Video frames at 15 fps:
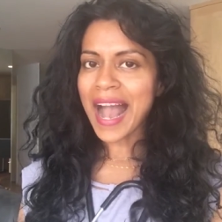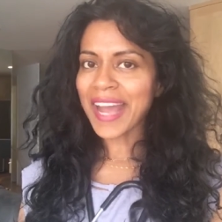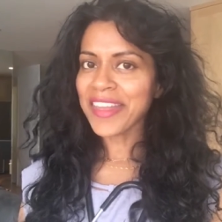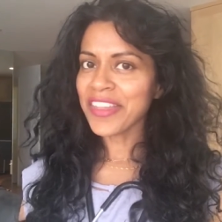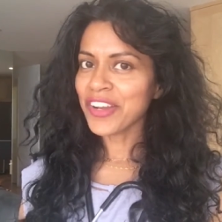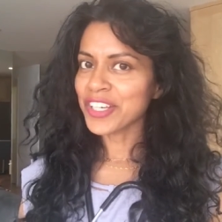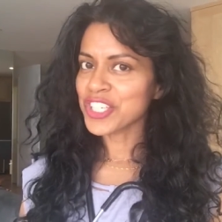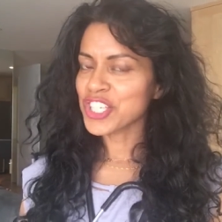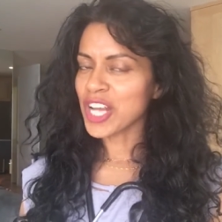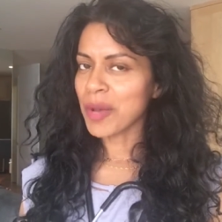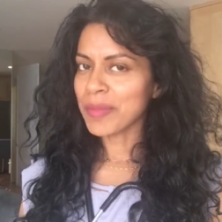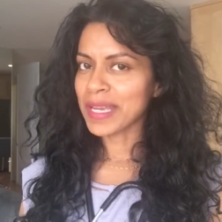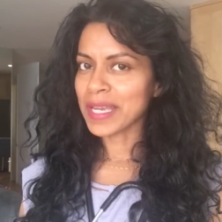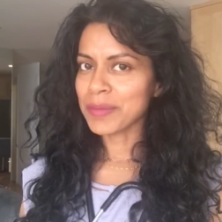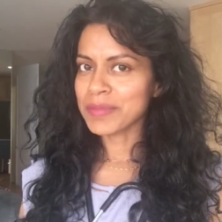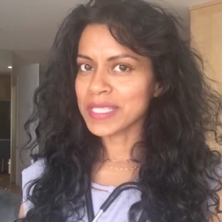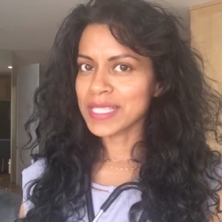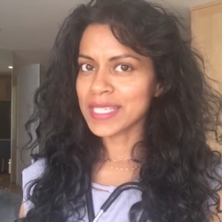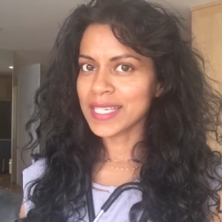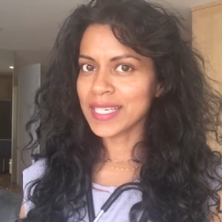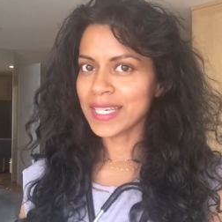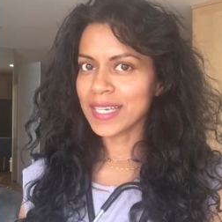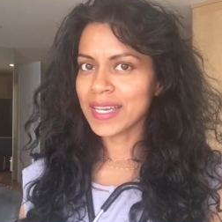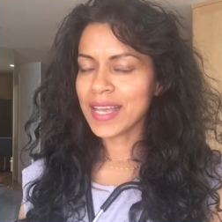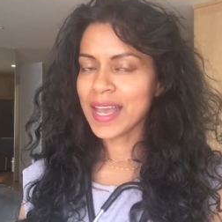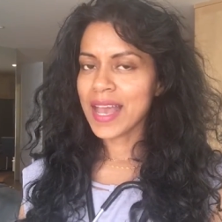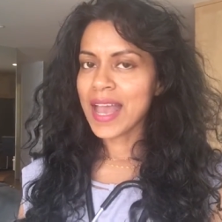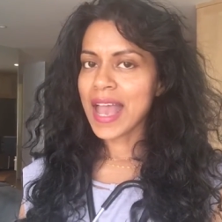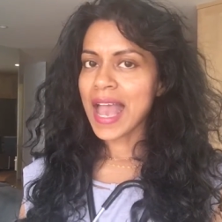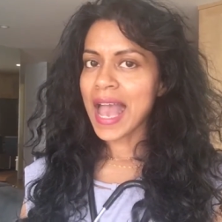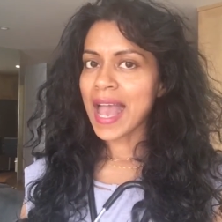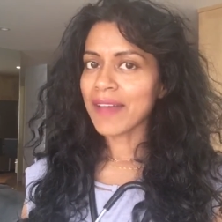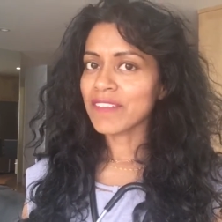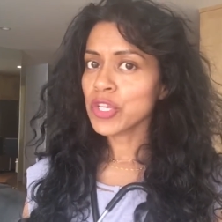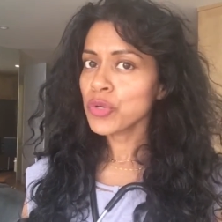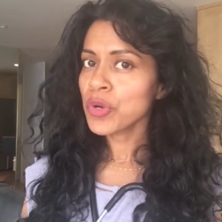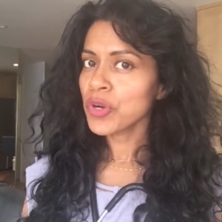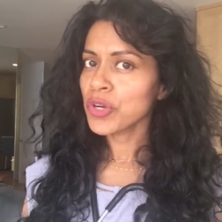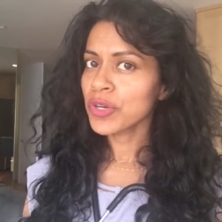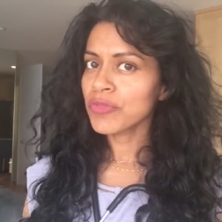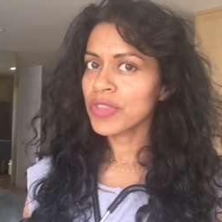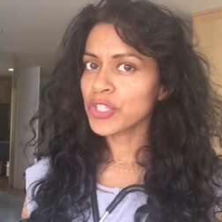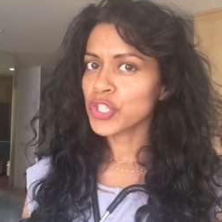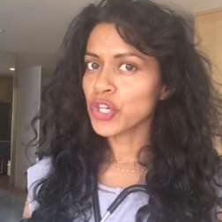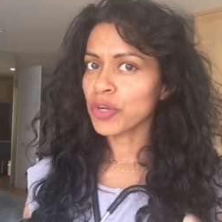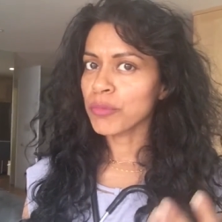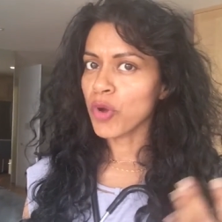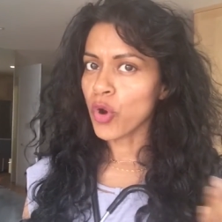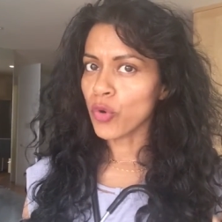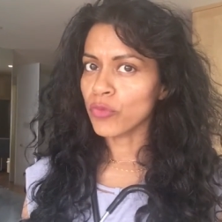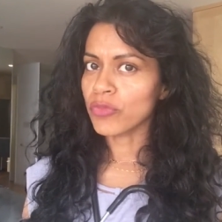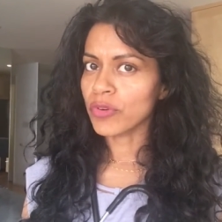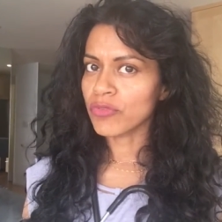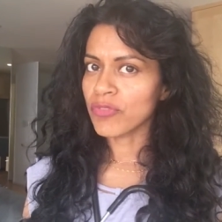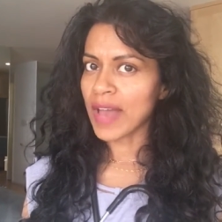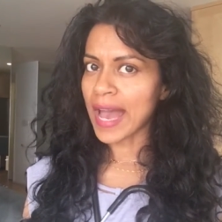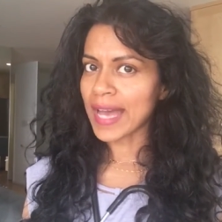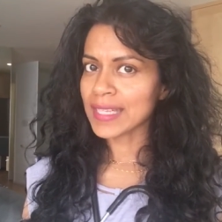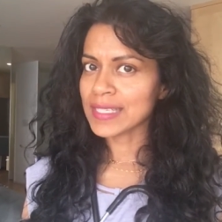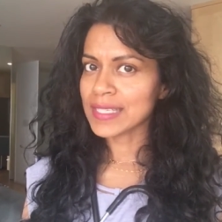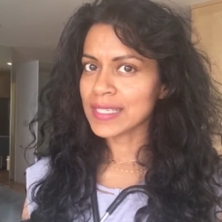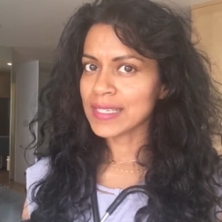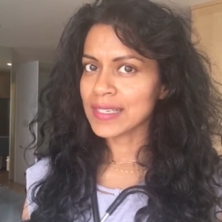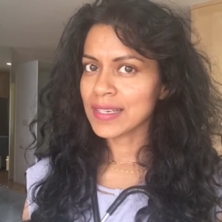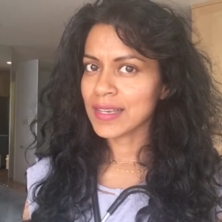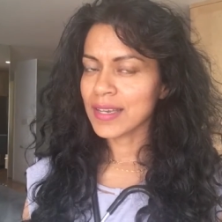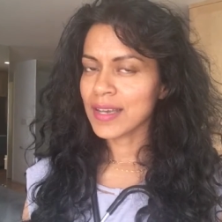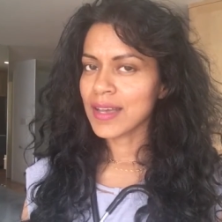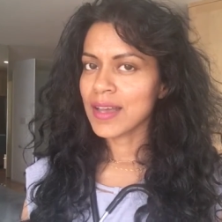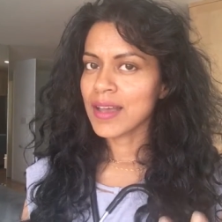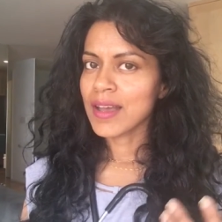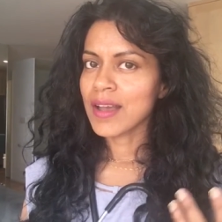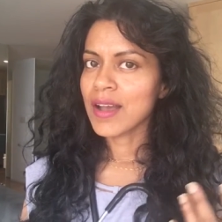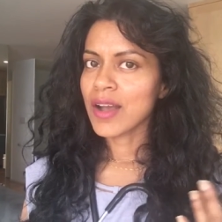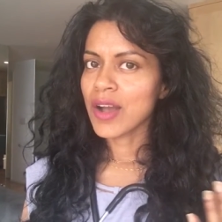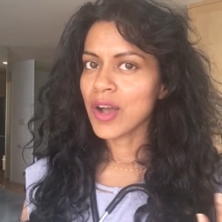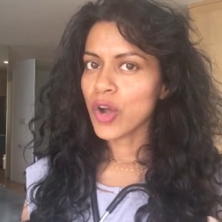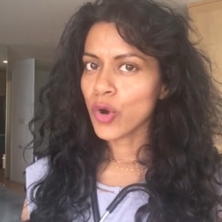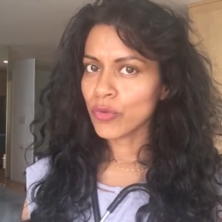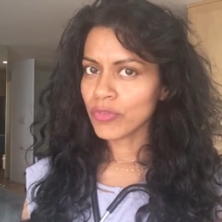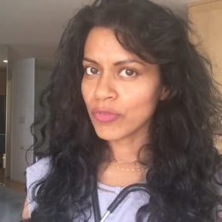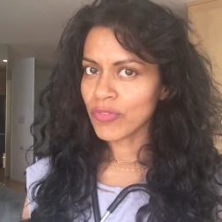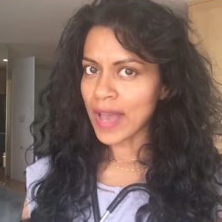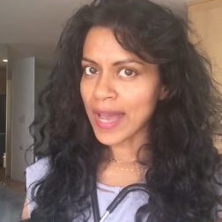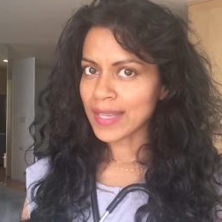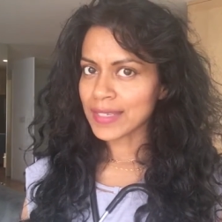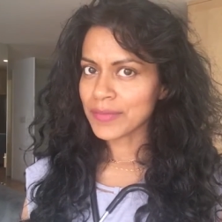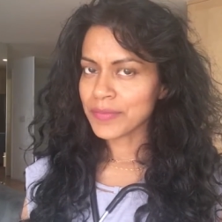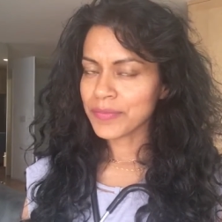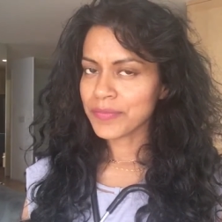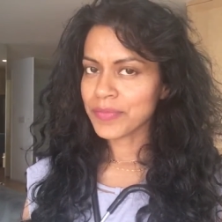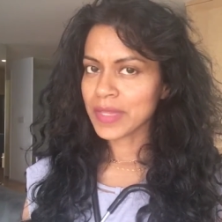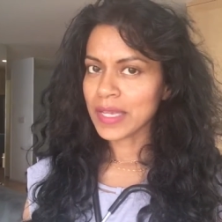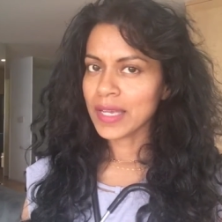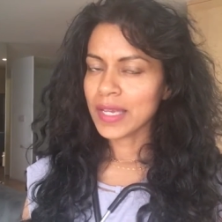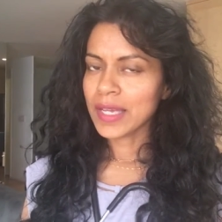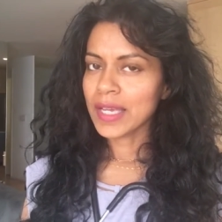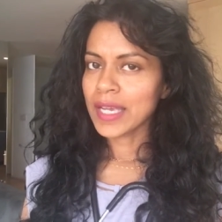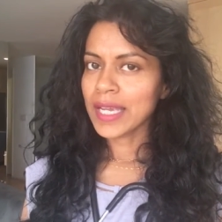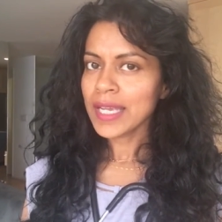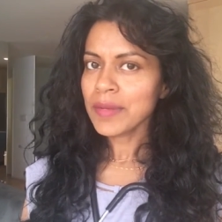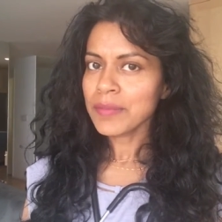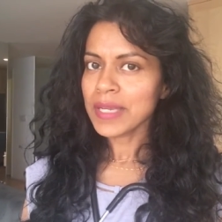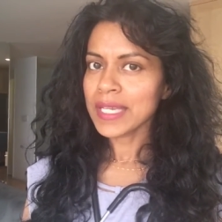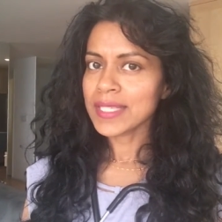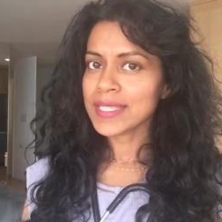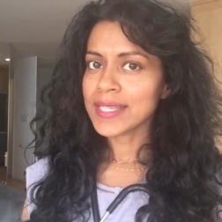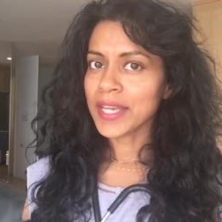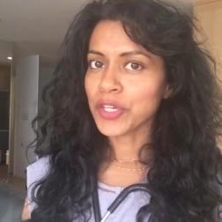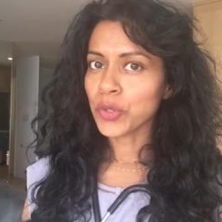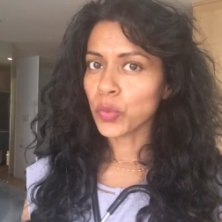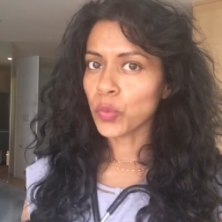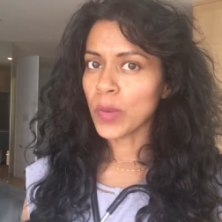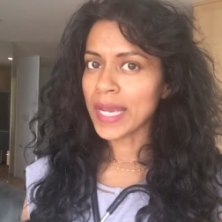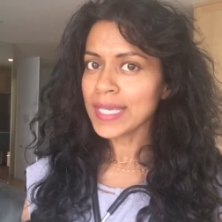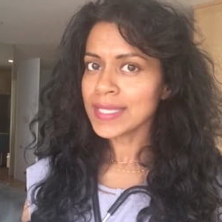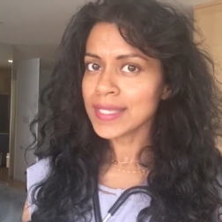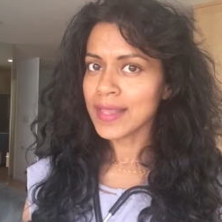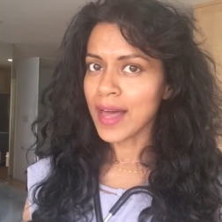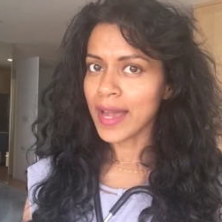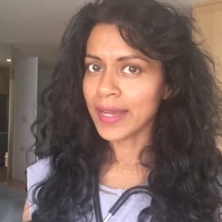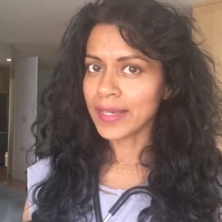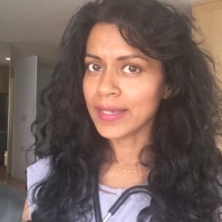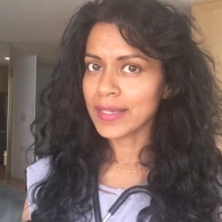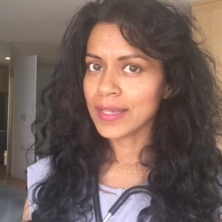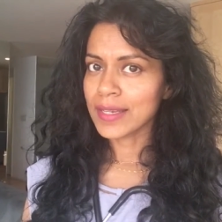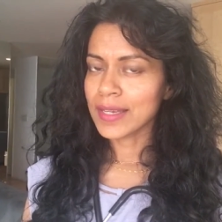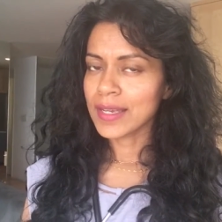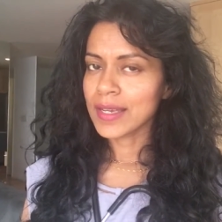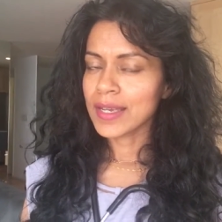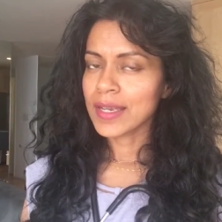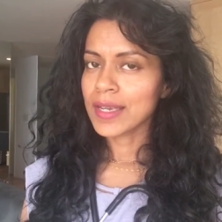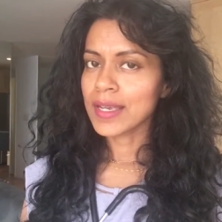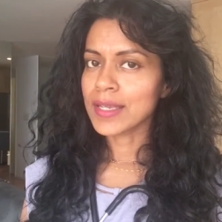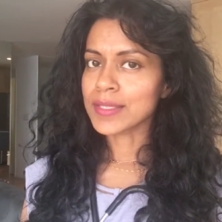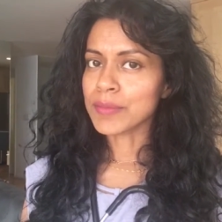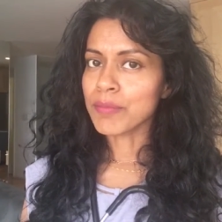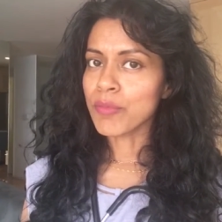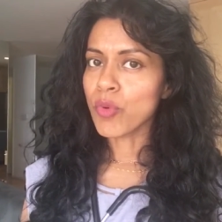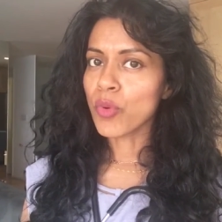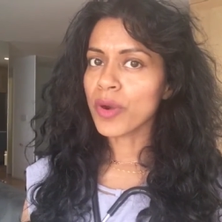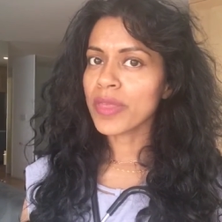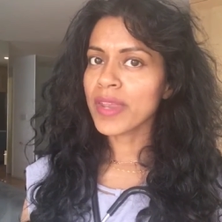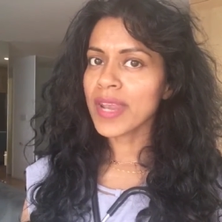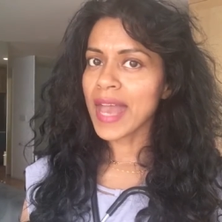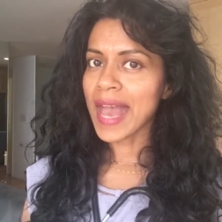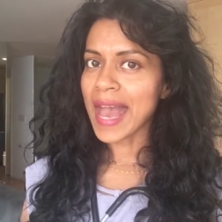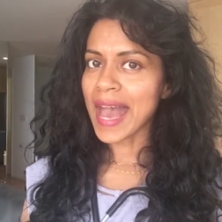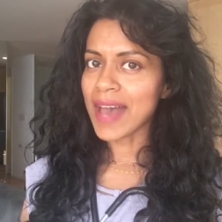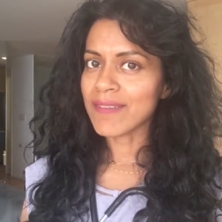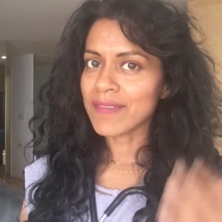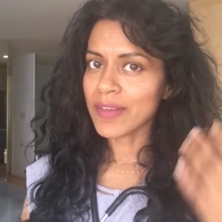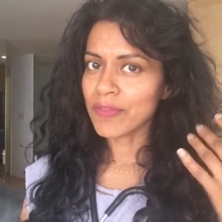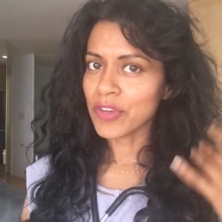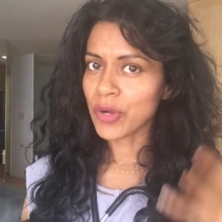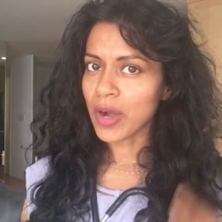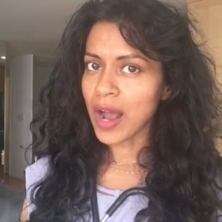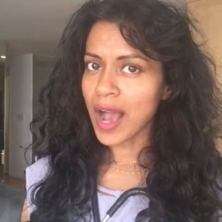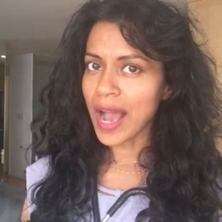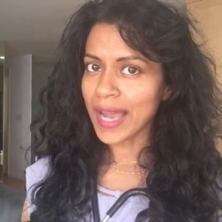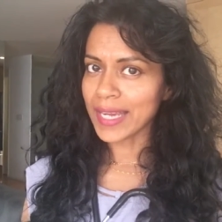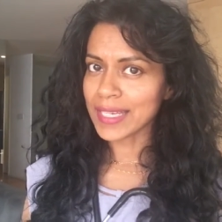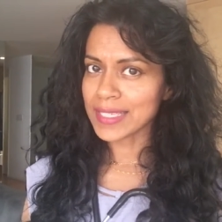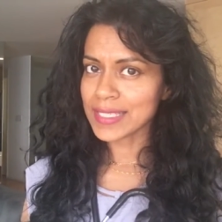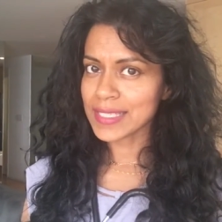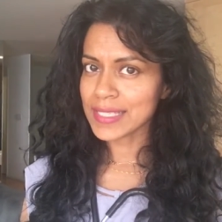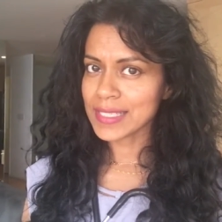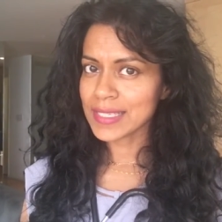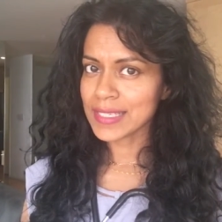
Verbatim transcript: Hi there, it's Kshamica MD. Have you heard of the term overfat? Overfat. It means that your waistline is more than half of your height,